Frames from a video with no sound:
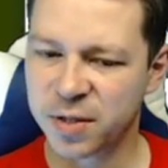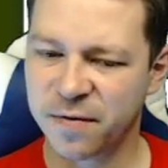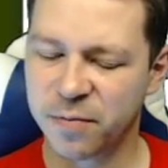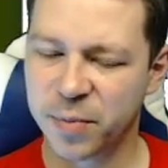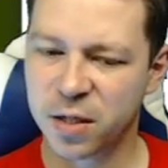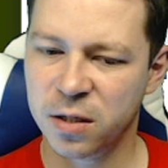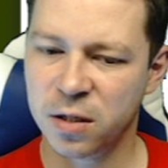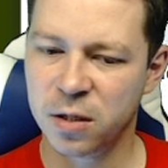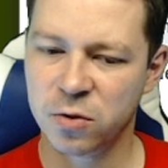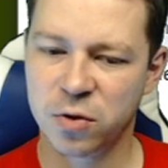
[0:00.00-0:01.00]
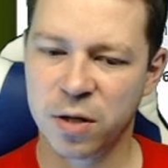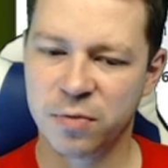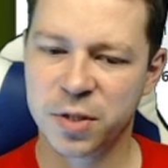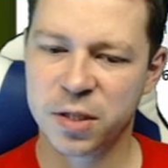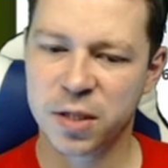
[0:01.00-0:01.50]
If he bid no
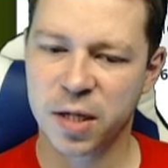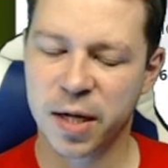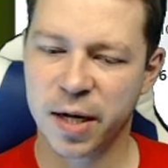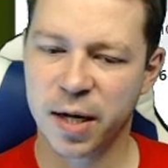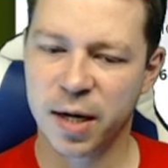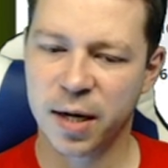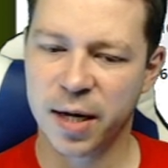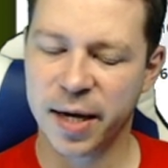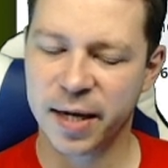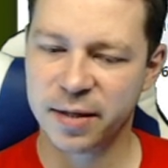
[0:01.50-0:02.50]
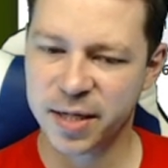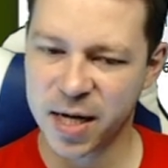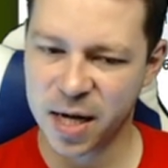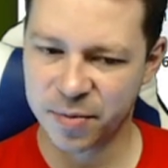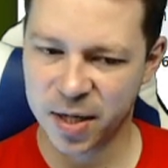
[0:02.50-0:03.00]
trumps, I like the
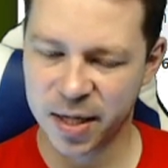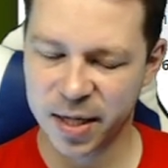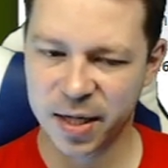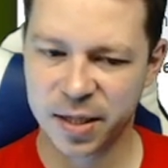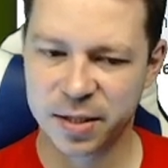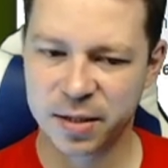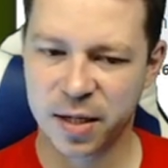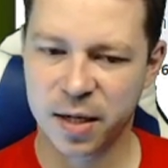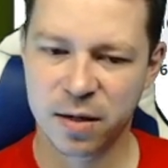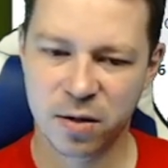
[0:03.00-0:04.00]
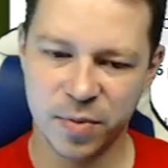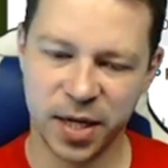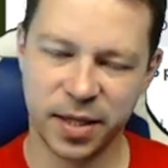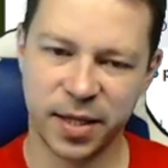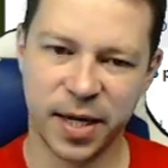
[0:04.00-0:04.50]
diamond lead. I don't
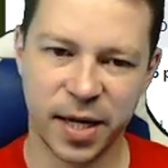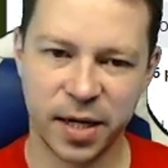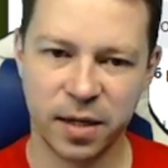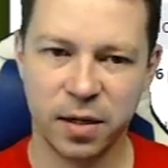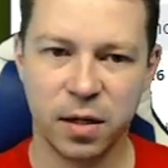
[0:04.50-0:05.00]
mind that.